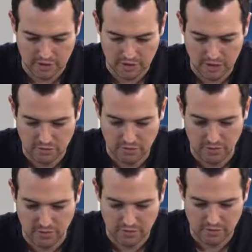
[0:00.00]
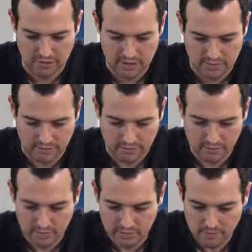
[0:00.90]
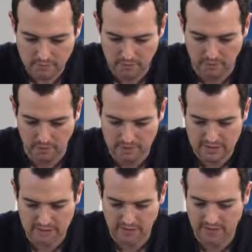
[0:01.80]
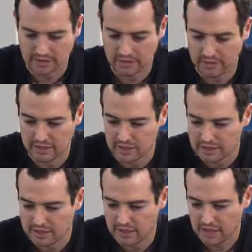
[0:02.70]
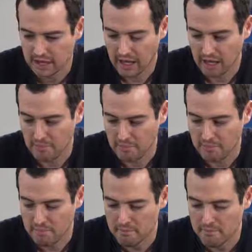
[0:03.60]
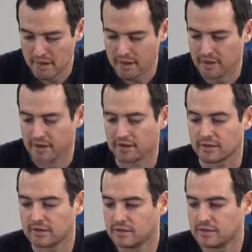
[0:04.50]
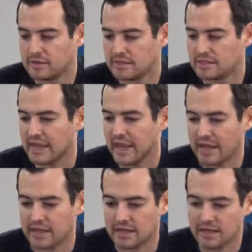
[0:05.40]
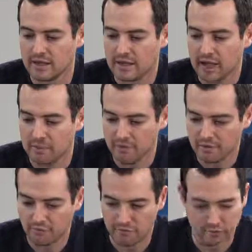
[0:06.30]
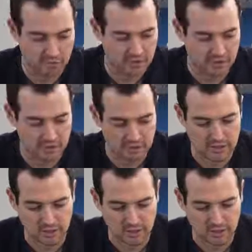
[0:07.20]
There's nice responsiveness. The buttons have nice clickiness, but man, they are tiny. But everything feels pretty good.